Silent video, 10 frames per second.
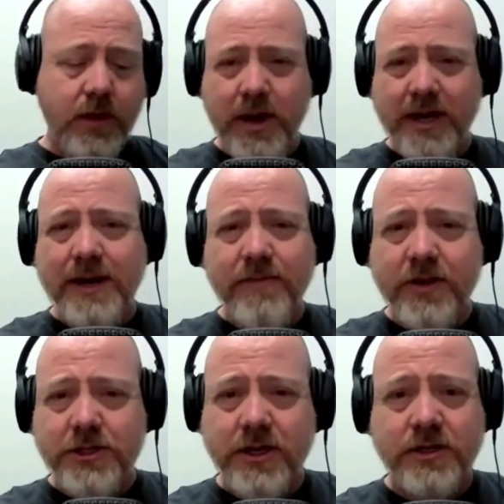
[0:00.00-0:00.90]
my team
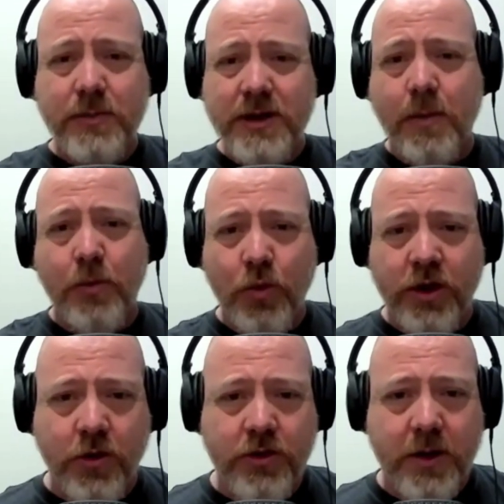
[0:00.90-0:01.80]
vision is to be number one
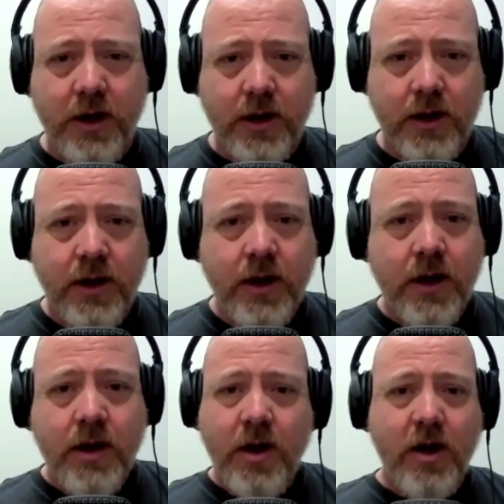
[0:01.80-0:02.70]
in north america
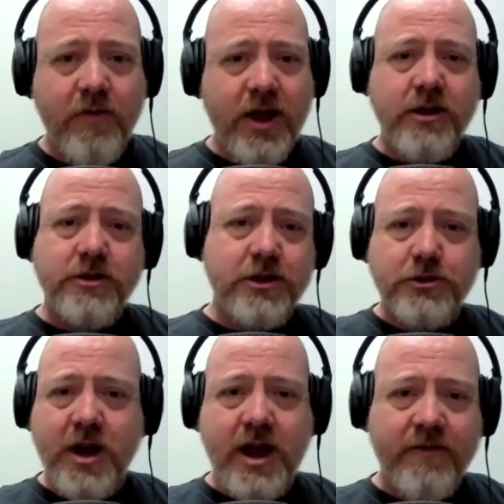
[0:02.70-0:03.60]
our values are
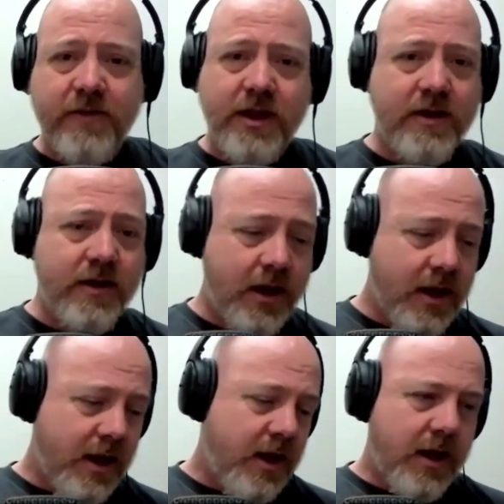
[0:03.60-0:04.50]
drive in
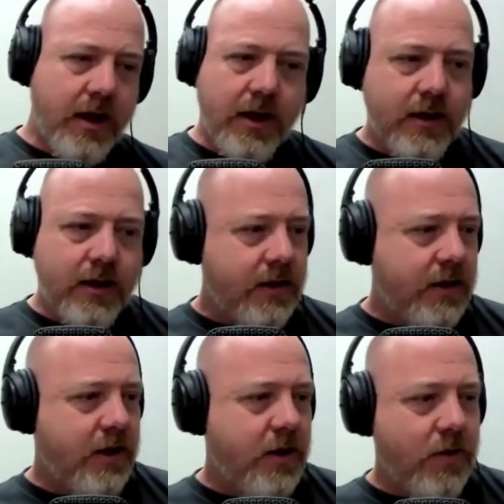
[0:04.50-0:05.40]
uh
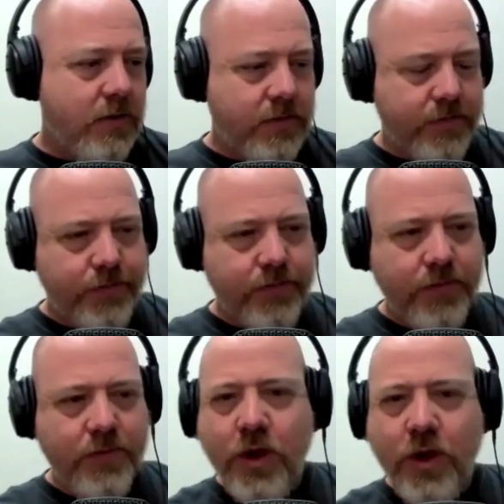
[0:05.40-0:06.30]
you know
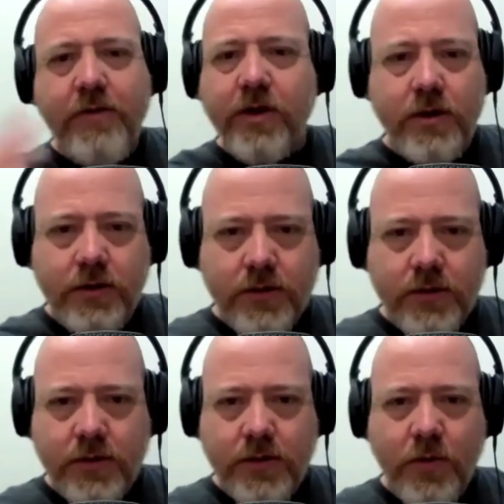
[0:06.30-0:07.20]
whatever
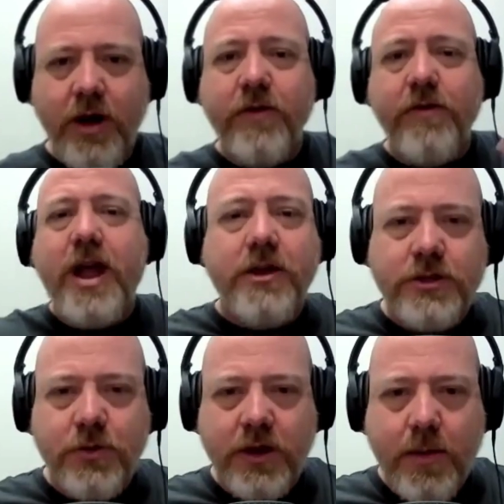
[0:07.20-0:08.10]
whatever
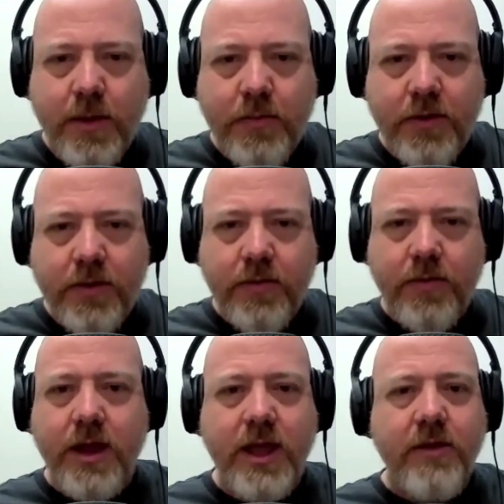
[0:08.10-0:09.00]
values you want to come up with
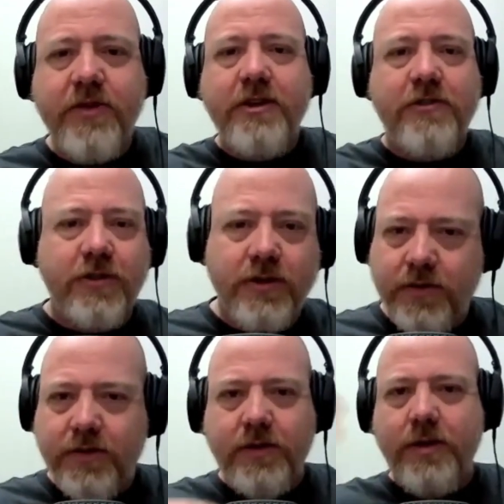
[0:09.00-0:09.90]
right innovation
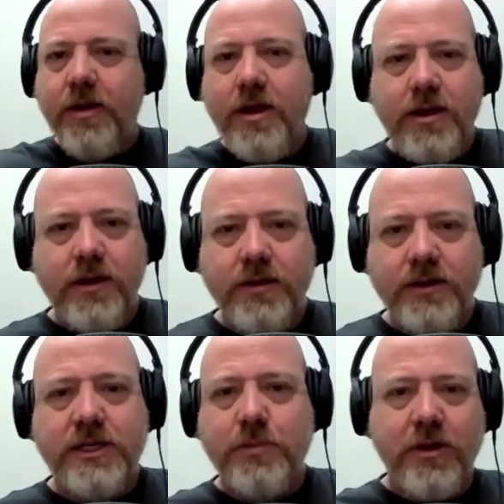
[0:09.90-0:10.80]

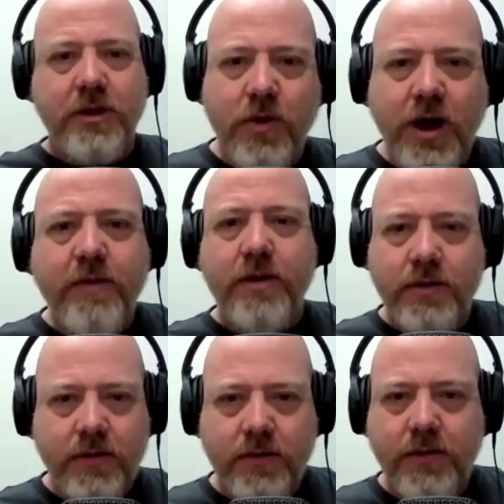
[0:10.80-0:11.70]
discipline
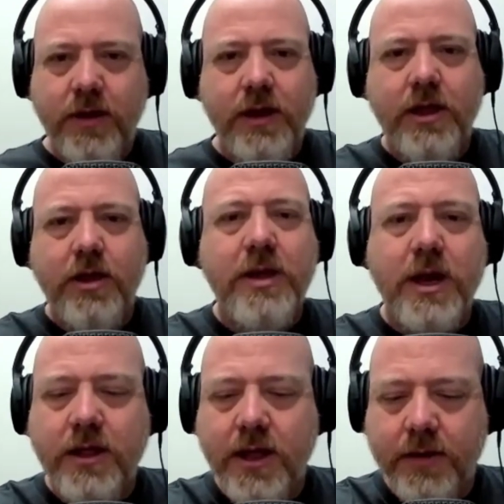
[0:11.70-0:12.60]
whatever it could be
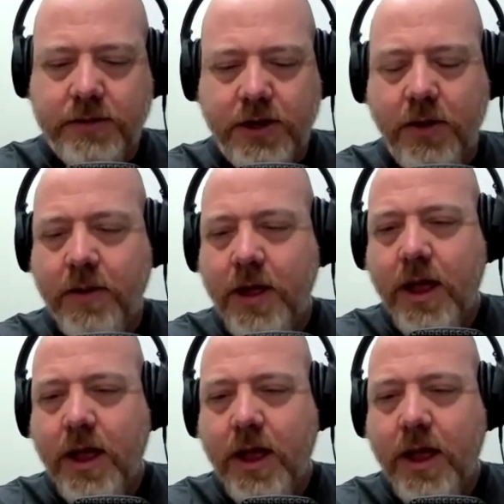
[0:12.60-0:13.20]
anything so